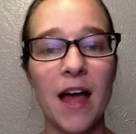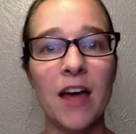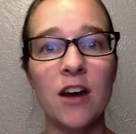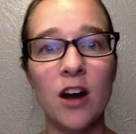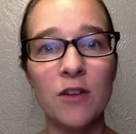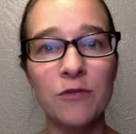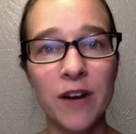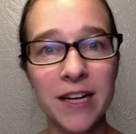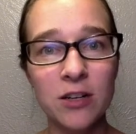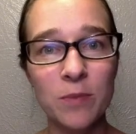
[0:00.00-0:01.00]
And our
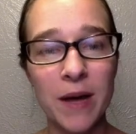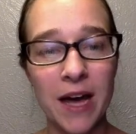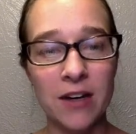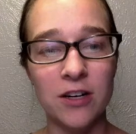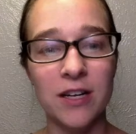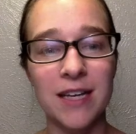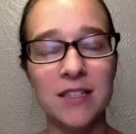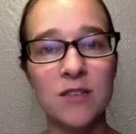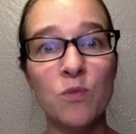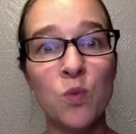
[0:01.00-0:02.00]
final pattern
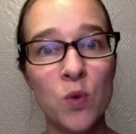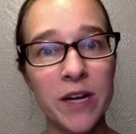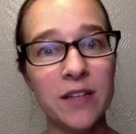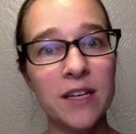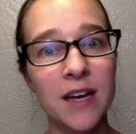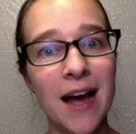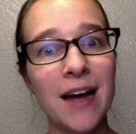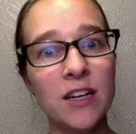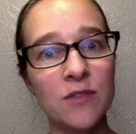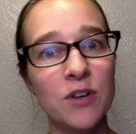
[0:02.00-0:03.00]
is really
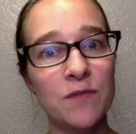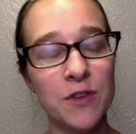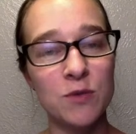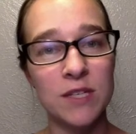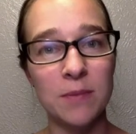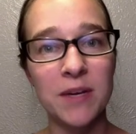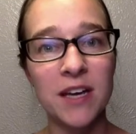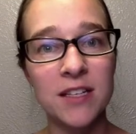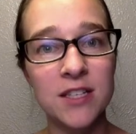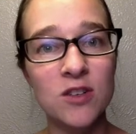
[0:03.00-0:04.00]
kind of confusing
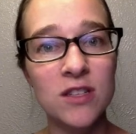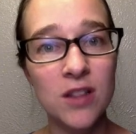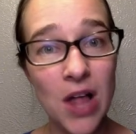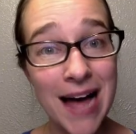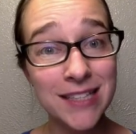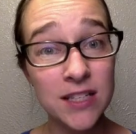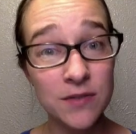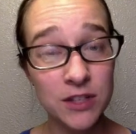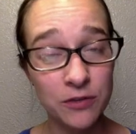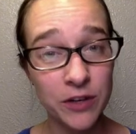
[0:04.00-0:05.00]
because there's lots
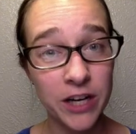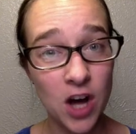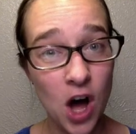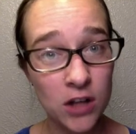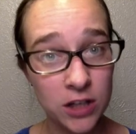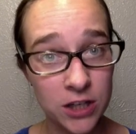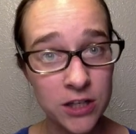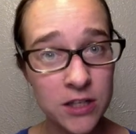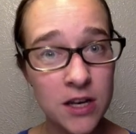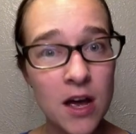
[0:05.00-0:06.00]
of different
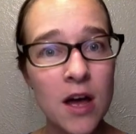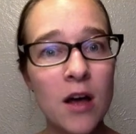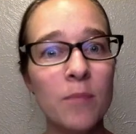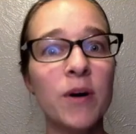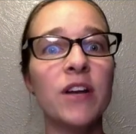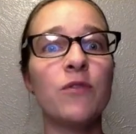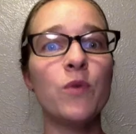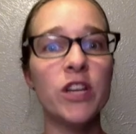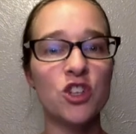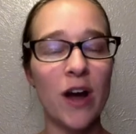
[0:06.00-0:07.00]
colors, but if
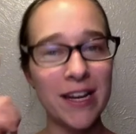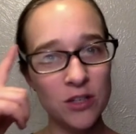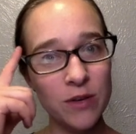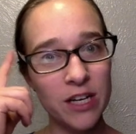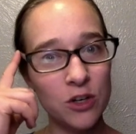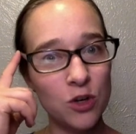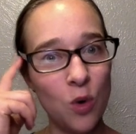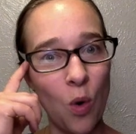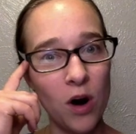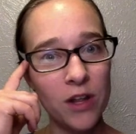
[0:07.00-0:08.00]
we try to
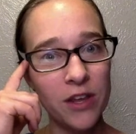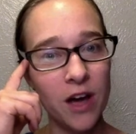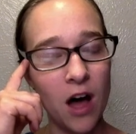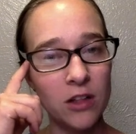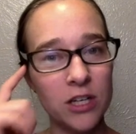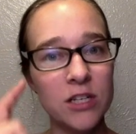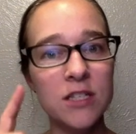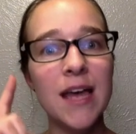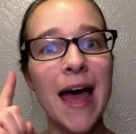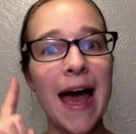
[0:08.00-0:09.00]
ignore the
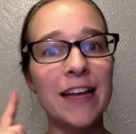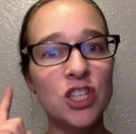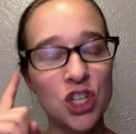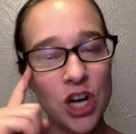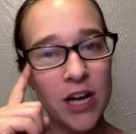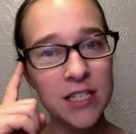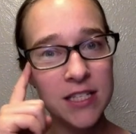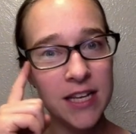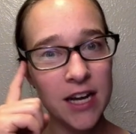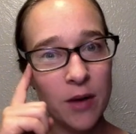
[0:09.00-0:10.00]
colors and
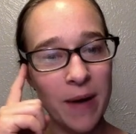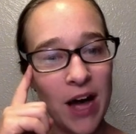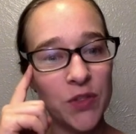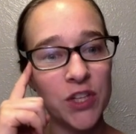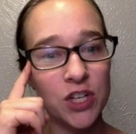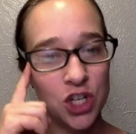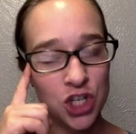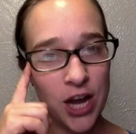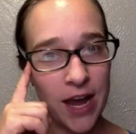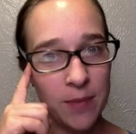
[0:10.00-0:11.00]
just think about the
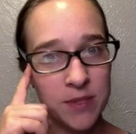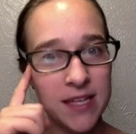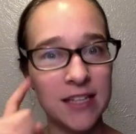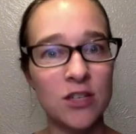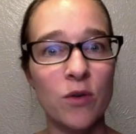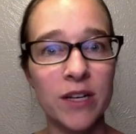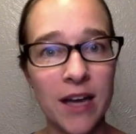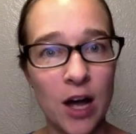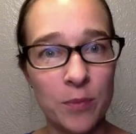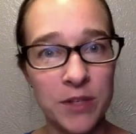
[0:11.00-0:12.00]
shapes, that's going
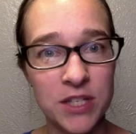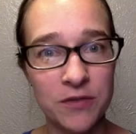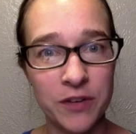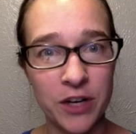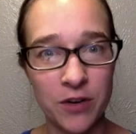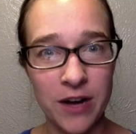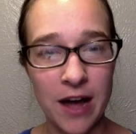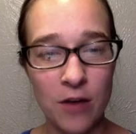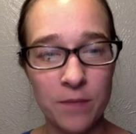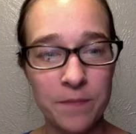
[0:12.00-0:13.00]
to help us to figure it
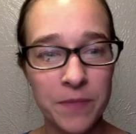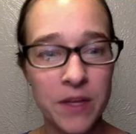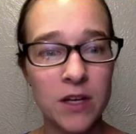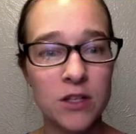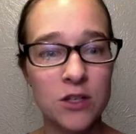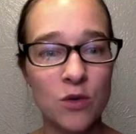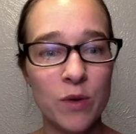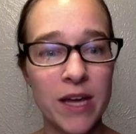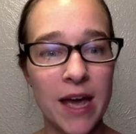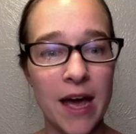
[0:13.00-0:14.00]
out. So
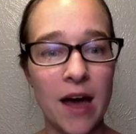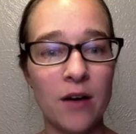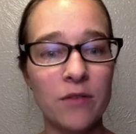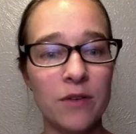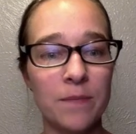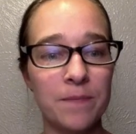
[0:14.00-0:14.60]
we have